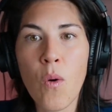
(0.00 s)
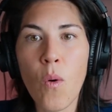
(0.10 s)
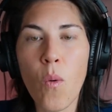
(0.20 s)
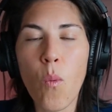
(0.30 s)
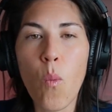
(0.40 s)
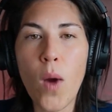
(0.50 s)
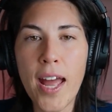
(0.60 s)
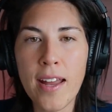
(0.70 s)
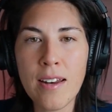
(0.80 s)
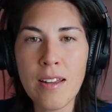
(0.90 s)

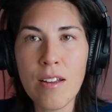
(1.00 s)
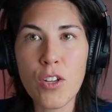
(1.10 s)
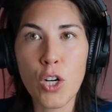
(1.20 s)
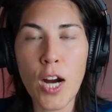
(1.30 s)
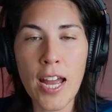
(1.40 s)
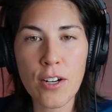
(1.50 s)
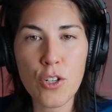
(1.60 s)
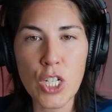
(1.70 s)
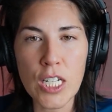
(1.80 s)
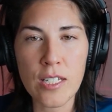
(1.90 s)
When your
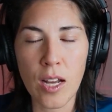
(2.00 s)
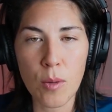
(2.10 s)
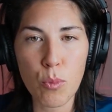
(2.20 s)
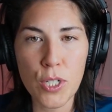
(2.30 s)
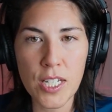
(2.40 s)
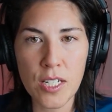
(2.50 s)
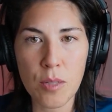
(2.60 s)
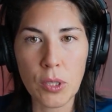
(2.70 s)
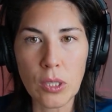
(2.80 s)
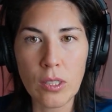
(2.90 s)
energy is
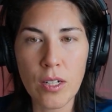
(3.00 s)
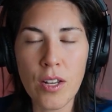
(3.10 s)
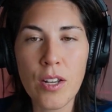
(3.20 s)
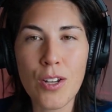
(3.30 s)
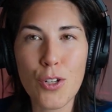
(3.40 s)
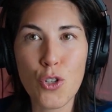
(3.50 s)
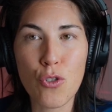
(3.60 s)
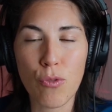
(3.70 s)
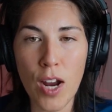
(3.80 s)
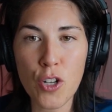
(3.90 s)
unpredictable,
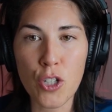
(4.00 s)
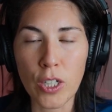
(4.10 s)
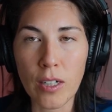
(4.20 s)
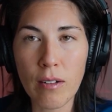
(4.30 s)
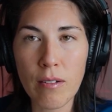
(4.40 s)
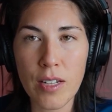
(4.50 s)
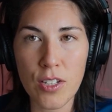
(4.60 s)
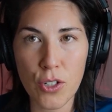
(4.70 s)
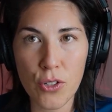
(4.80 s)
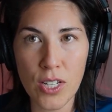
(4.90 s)
structure is
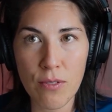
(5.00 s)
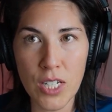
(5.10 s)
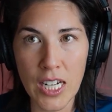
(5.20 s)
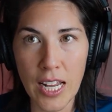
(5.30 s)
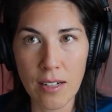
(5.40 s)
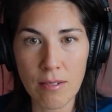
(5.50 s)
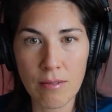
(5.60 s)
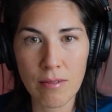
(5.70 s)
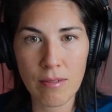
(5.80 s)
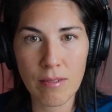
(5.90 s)
your safety net.
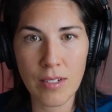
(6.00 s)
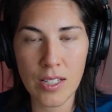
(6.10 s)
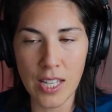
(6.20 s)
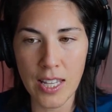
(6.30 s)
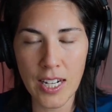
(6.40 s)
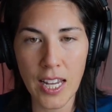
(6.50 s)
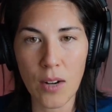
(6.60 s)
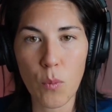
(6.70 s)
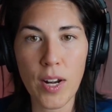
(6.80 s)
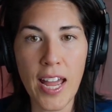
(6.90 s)
I'll say that
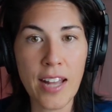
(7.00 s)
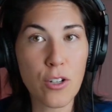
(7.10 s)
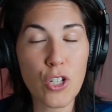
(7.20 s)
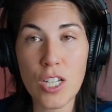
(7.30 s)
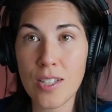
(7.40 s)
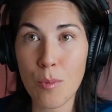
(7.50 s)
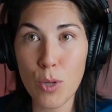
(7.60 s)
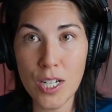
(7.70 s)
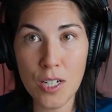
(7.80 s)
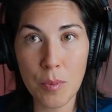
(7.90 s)
again. When energy is
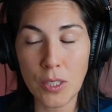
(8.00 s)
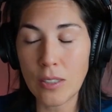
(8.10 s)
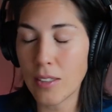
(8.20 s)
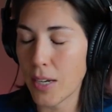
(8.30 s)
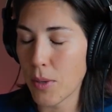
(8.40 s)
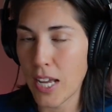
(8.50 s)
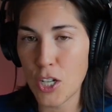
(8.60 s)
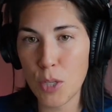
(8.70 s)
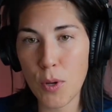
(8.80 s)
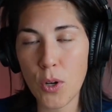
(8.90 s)
unpredictable, like with
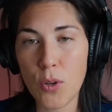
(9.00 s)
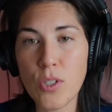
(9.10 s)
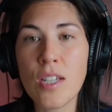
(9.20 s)
Hashimoto's,